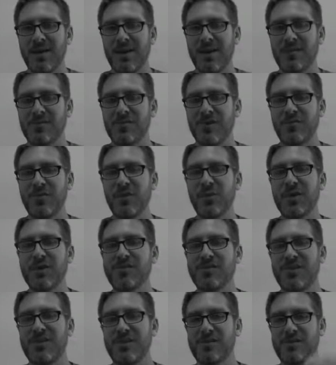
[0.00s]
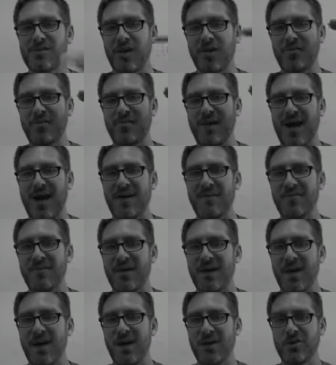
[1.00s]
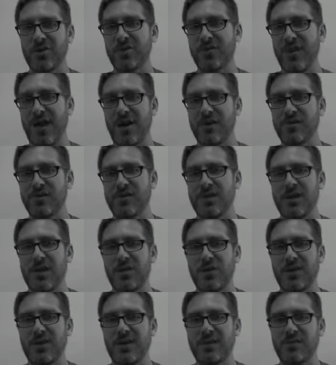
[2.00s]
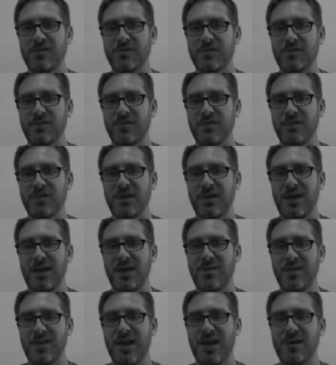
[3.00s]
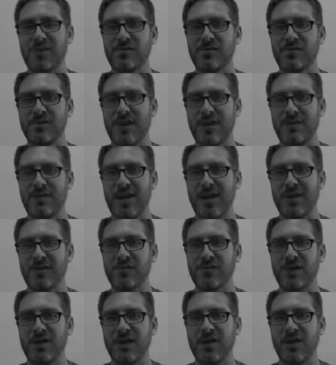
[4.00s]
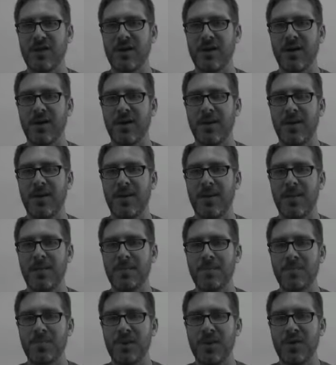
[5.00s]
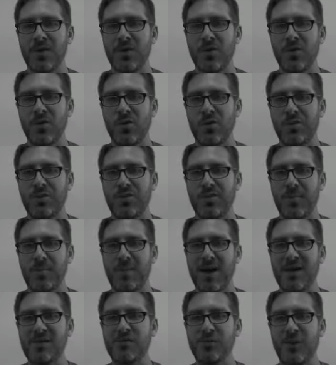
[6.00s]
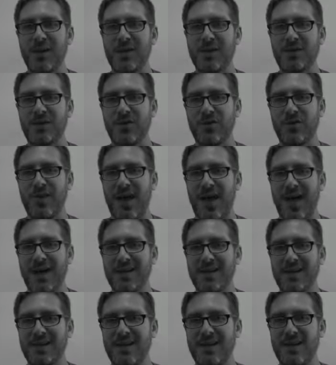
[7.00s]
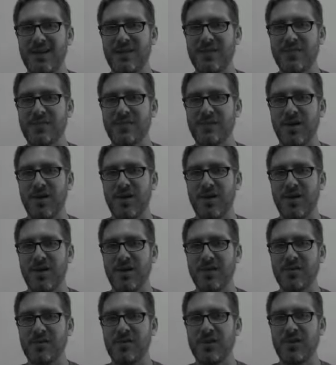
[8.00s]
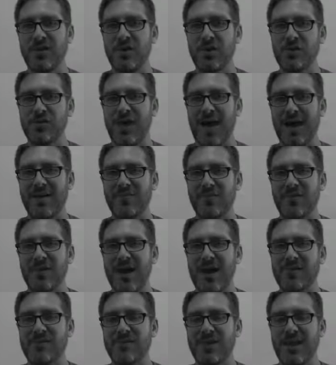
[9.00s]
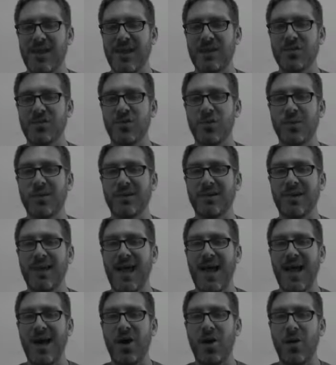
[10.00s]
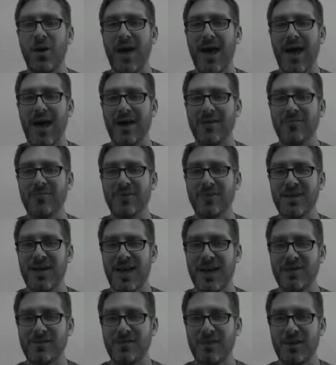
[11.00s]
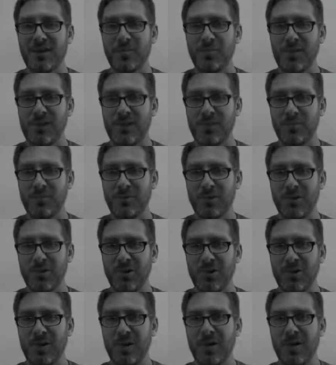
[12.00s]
And so, if you want to sell 500,000 units in the next year, the best way to do that is to use advertising and to allow advertising people